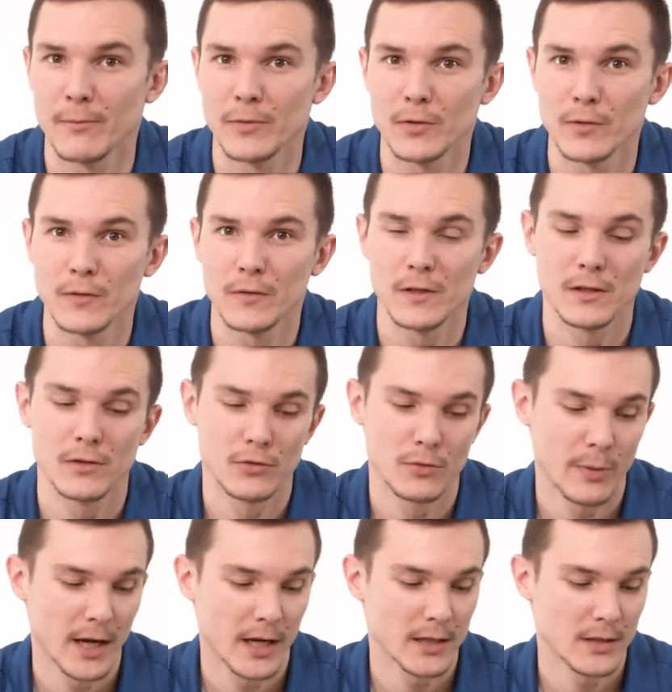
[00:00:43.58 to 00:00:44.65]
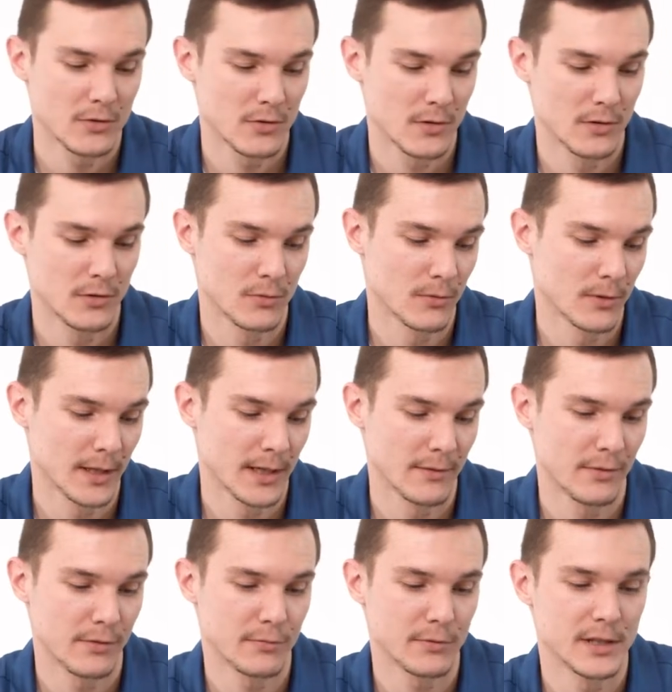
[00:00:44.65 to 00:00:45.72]
you'll see in your package that you will
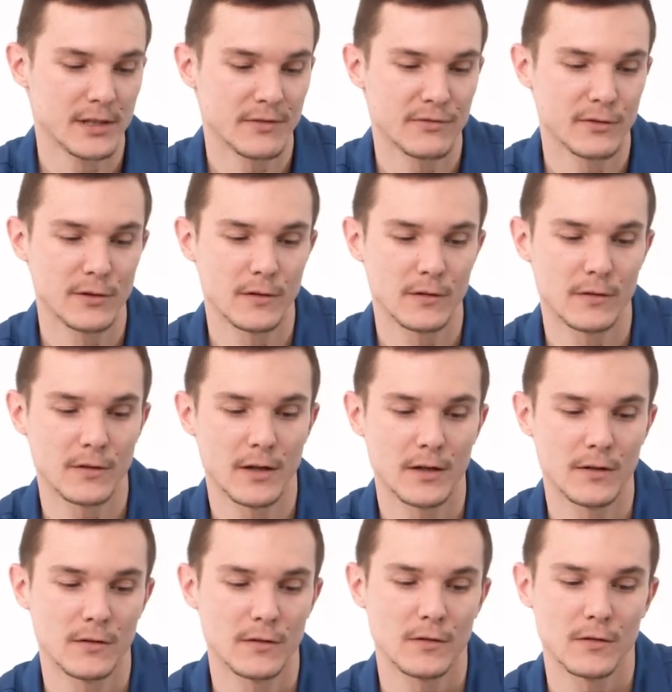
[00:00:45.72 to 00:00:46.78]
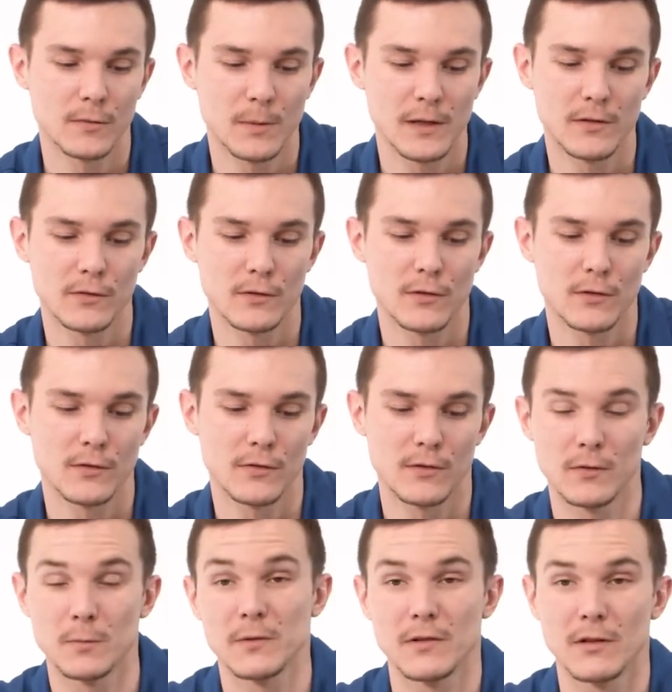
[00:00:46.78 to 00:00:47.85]
have 3 different size spacers
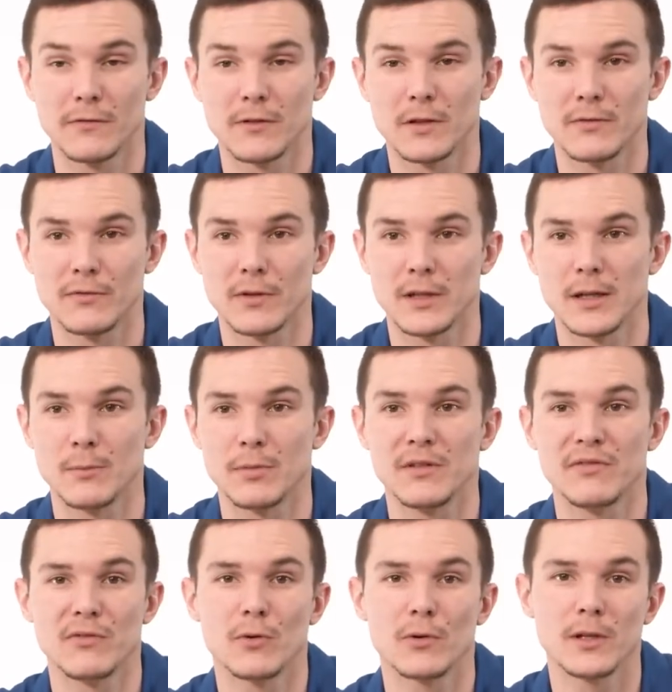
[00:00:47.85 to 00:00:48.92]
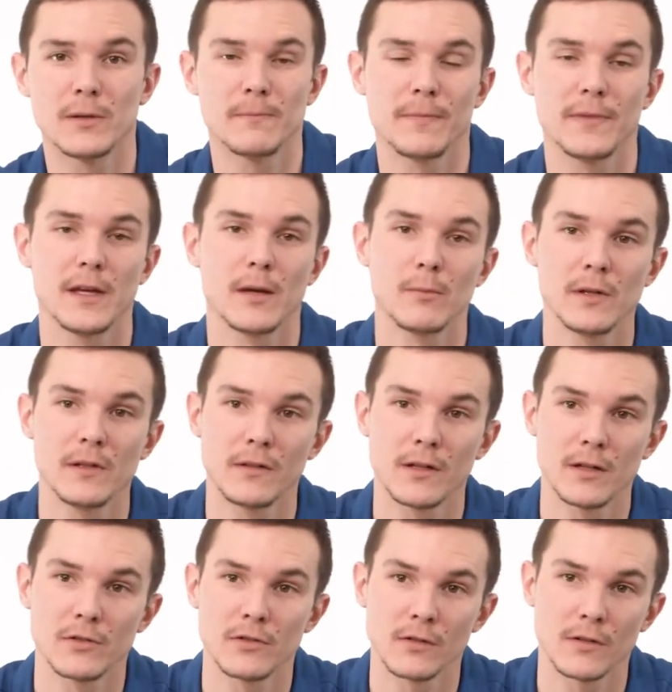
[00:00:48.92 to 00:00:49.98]
specifically for the MP40. The
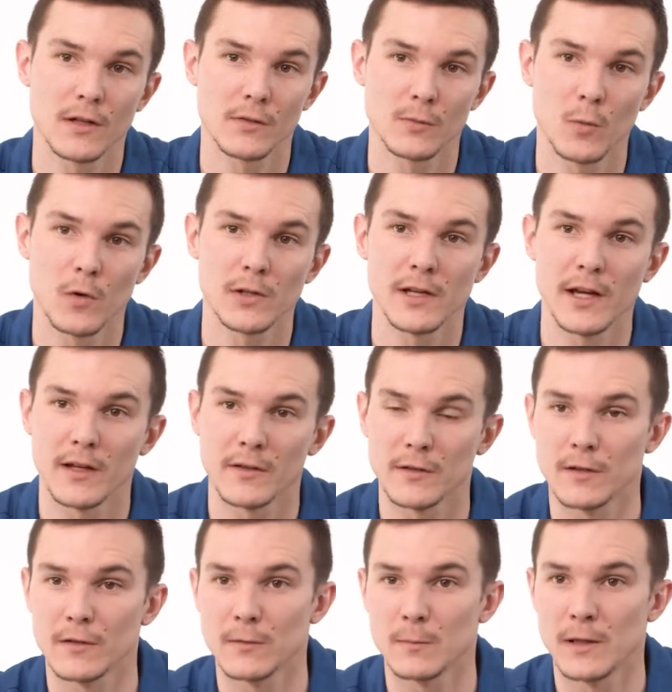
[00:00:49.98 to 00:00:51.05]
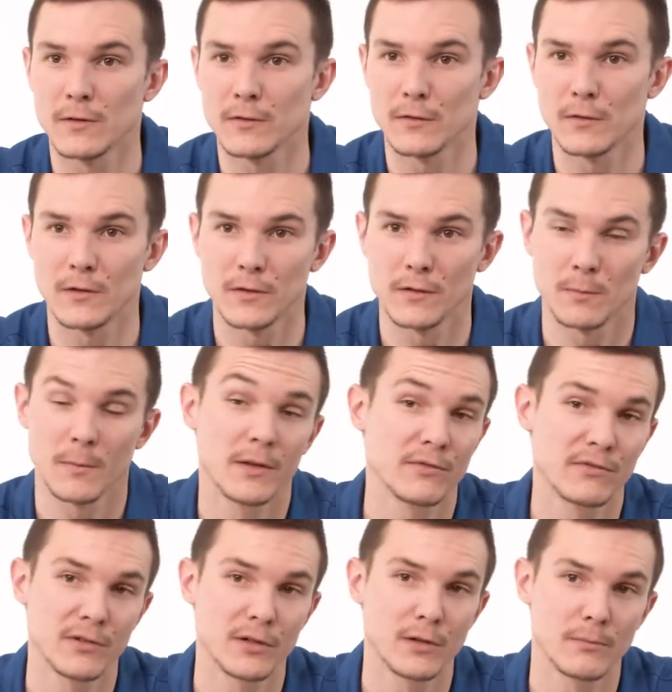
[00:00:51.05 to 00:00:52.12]
MP10 just has 1 gasket spacer, as is
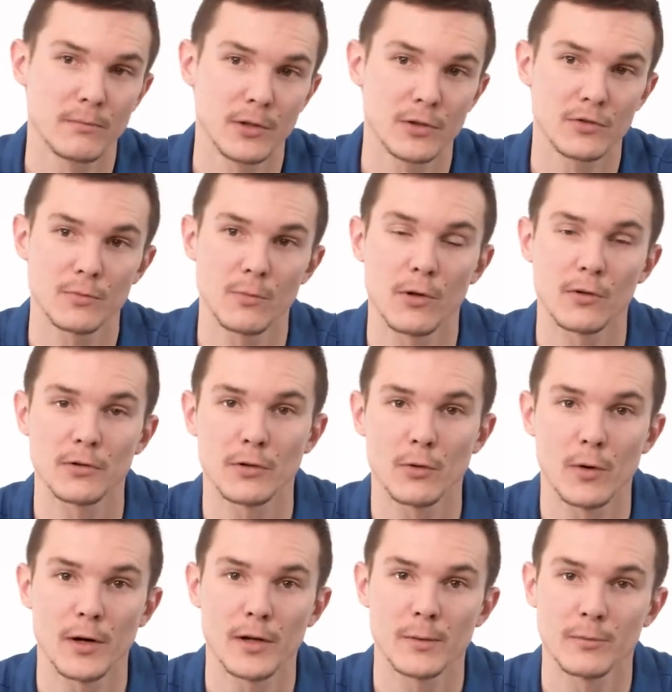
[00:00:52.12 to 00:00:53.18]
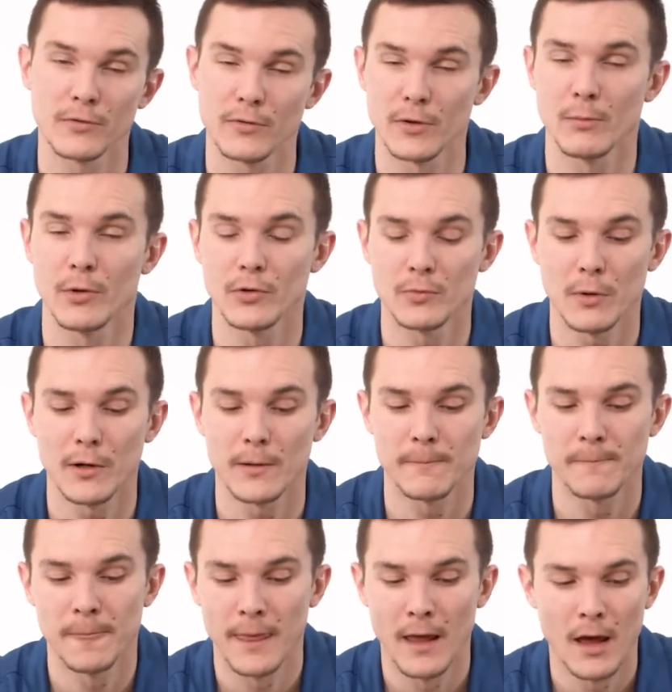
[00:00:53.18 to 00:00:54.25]
meant for much smaller aquariums for the most
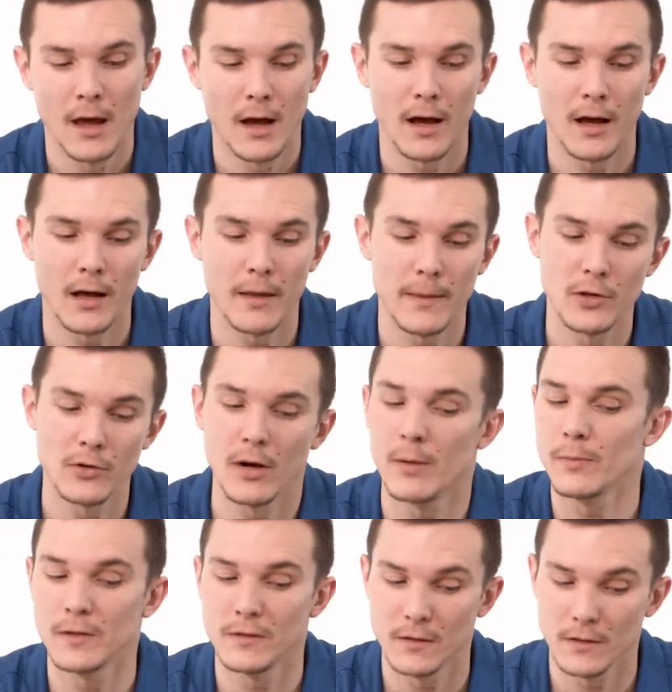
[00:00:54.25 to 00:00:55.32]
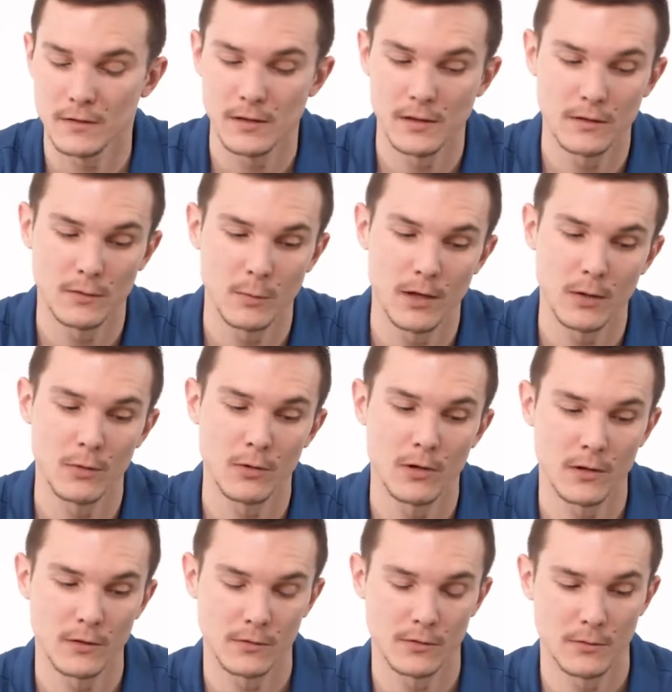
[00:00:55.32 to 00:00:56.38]
part. And then your MP60 as well will
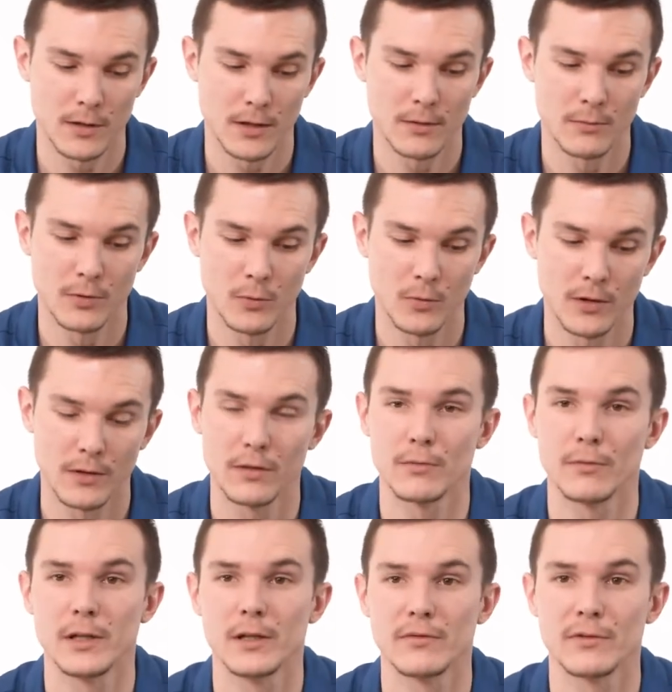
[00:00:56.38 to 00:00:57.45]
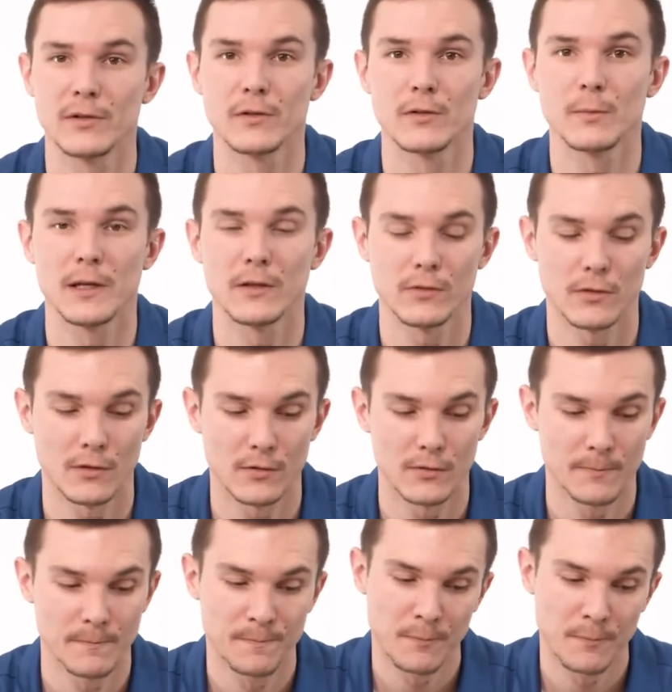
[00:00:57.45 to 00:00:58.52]
also come with 3 different spacers.